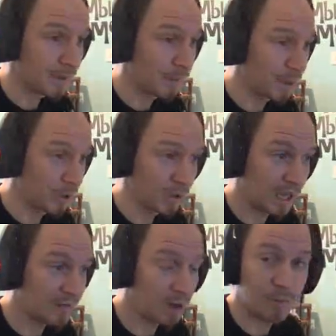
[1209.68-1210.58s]
We all
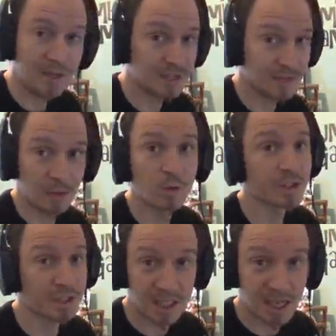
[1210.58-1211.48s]
have hobbies, and if
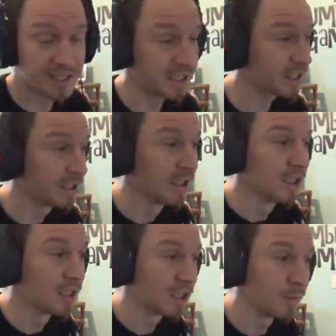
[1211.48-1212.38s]
yours is collecting
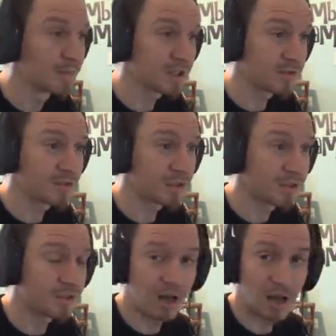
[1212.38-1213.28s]
numbers of
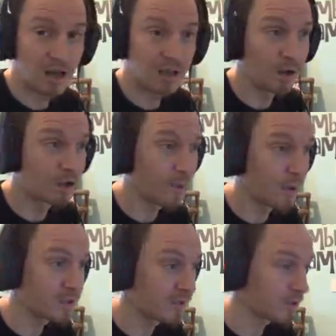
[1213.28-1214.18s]

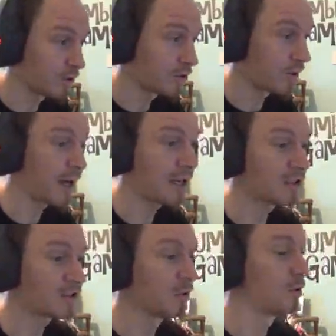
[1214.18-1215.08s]
locomotives or
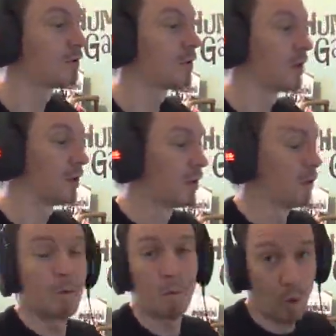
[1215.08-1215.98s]
trains or
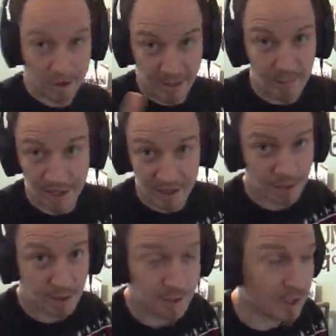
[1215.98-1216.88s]
whatever it is
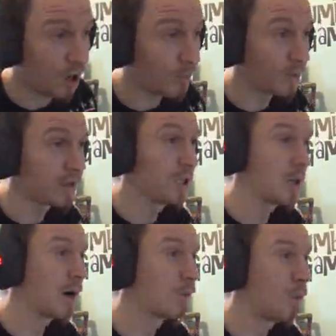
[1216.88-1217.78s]
you do with the hobby when you
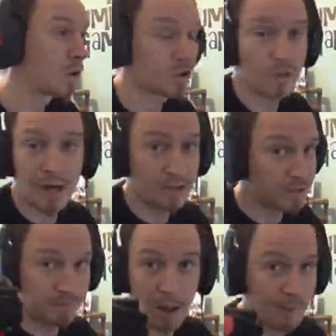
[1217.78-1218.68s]
go out and watch
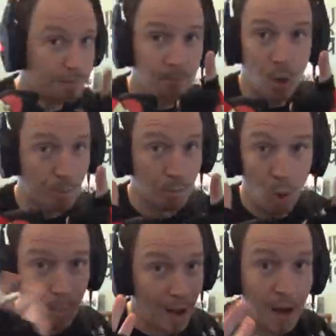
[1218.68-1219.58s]
trains,
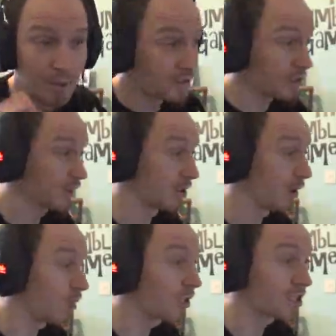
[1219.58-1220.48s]
more power to you.
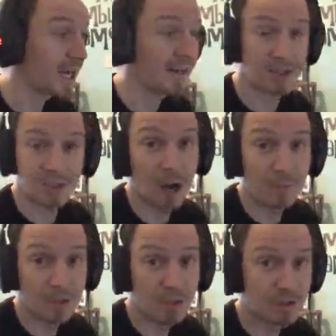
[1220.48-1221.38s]
I wish I had the
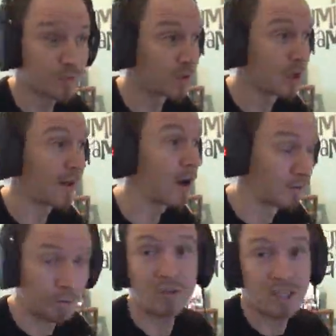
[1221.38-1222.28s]
time to do something like that.
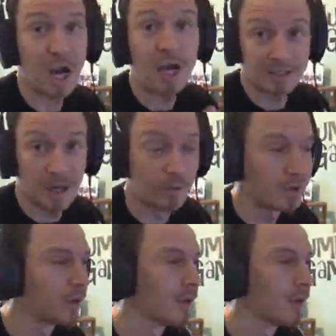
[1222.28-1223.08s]
Unfortunately, I don't.